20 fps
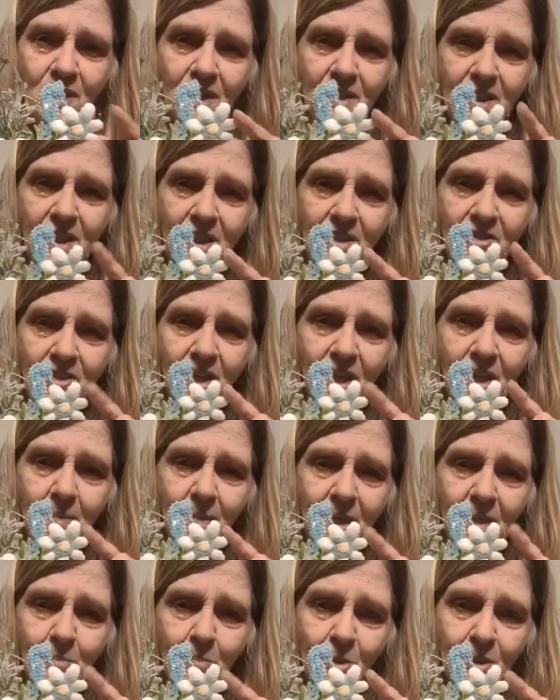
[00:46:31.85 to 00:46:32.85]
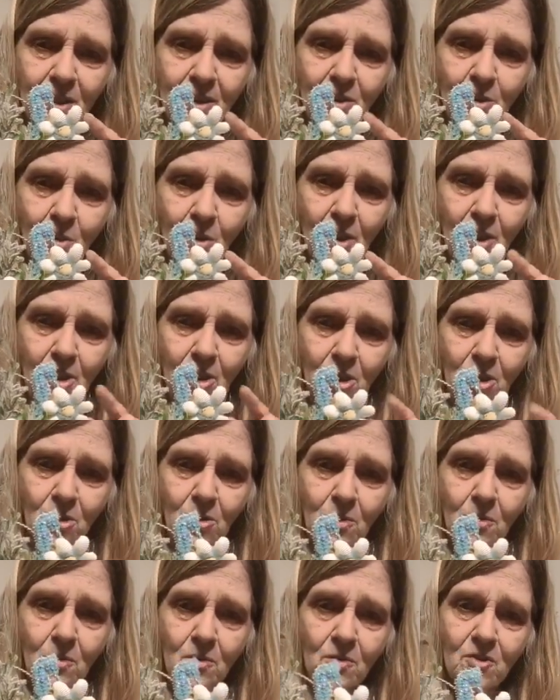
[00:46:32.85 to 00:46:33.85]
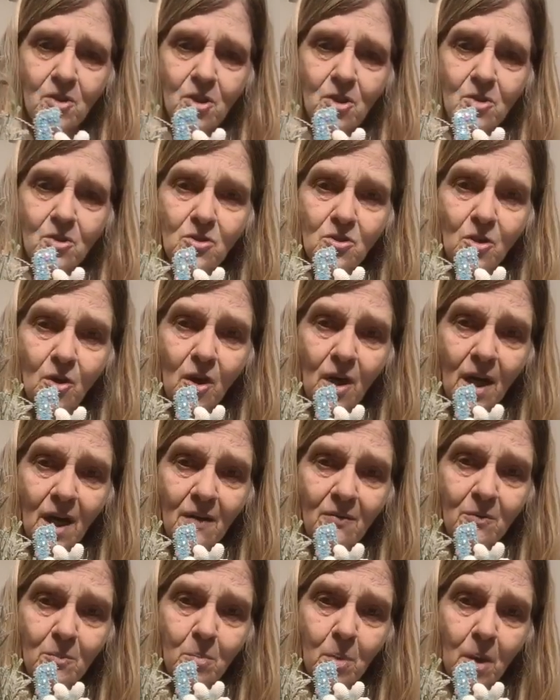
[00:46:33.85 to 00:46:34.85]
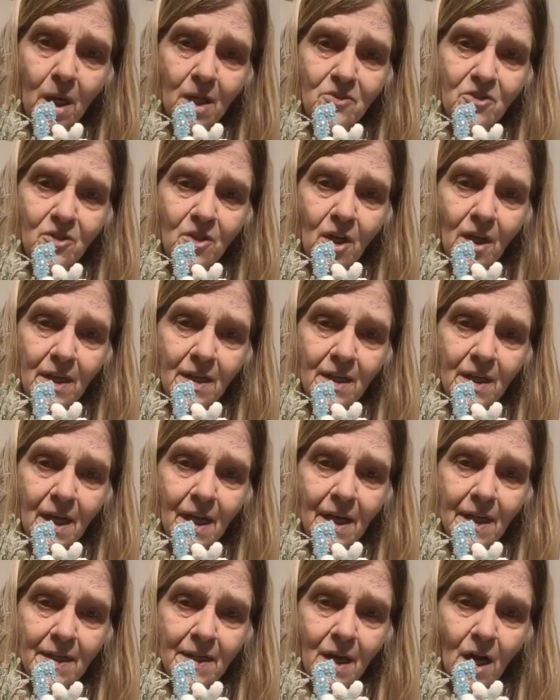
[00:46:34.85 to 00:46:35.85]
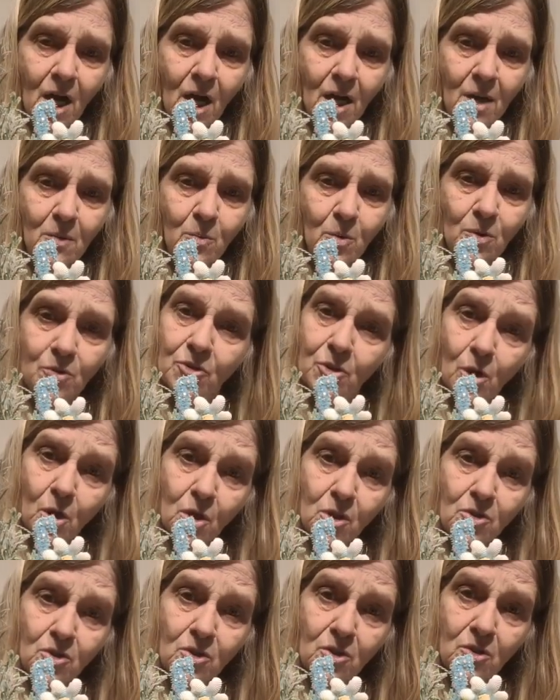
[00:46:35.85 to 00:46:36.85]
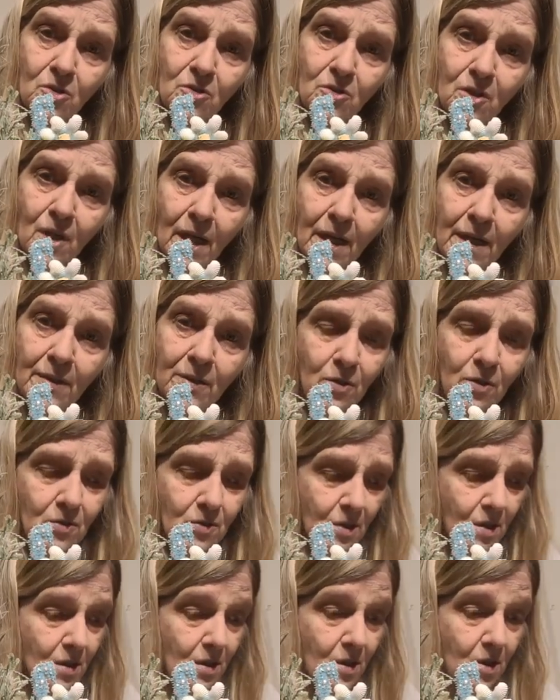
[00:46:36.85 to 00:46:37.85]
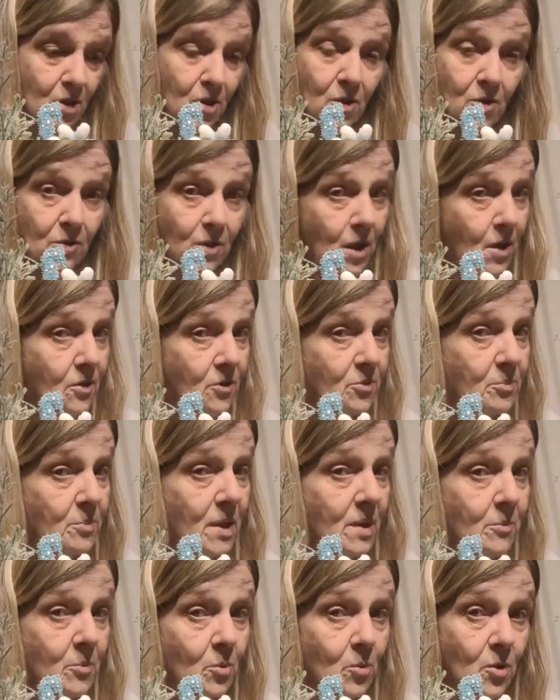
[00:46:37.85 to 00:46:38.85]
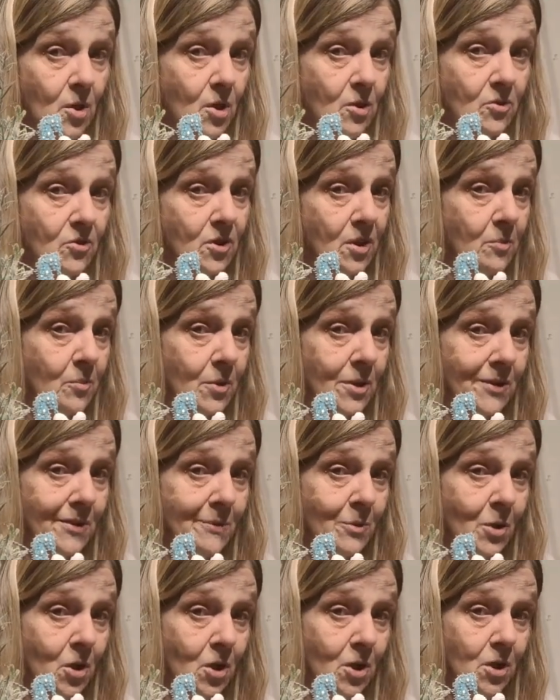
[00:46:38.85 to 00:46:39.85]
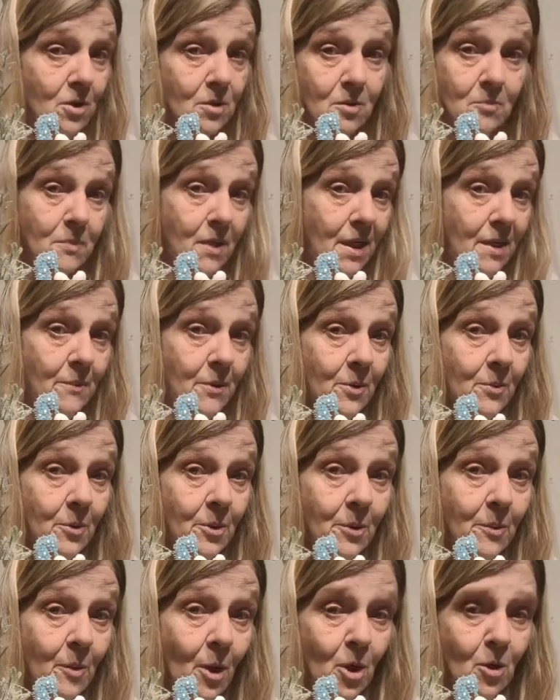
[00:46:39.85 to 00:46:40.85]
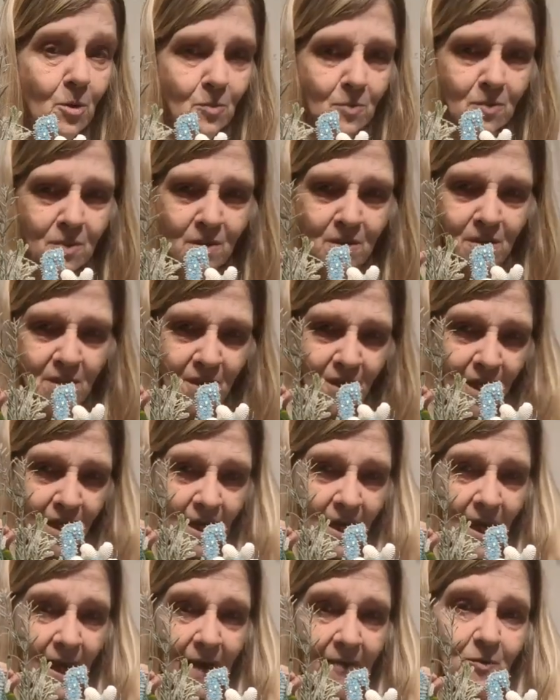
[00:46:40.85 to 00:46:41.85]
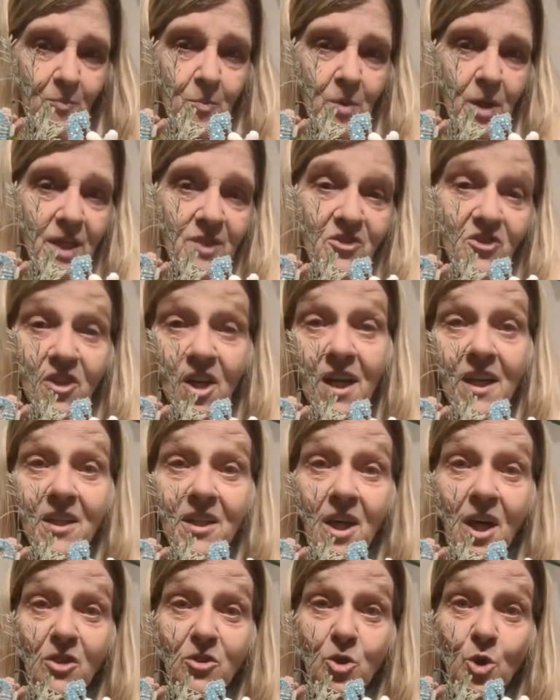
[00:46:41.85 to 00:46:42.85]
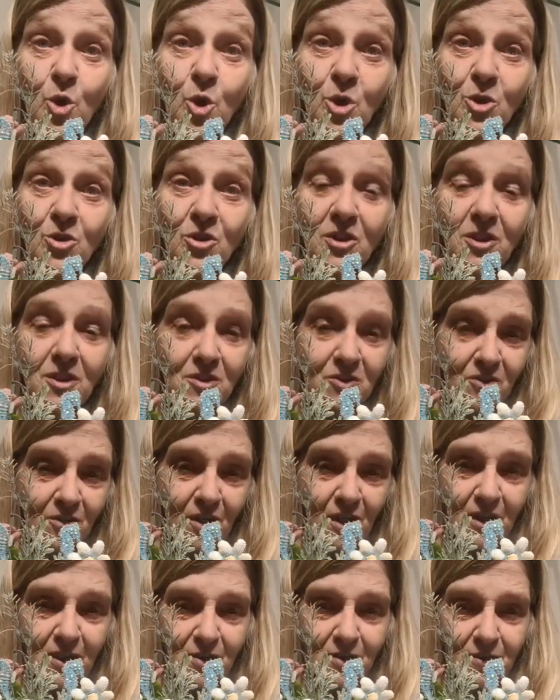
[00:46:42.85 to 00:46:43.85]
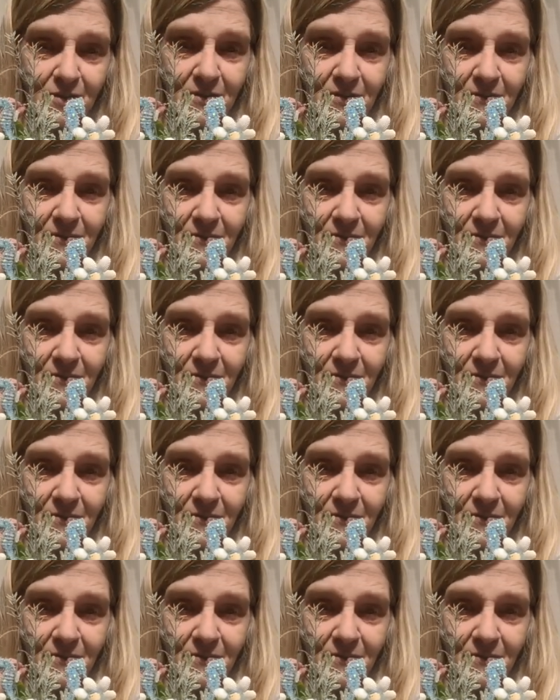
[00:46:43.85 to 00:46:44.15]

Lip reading: And these came out pretty darn cute. So you all have a blessed night. And I will talk to you later. Who knows? Maybe we'll go somewhere tomorrow. Maybe we won't. Have a blessed night, and I'll talk to you later.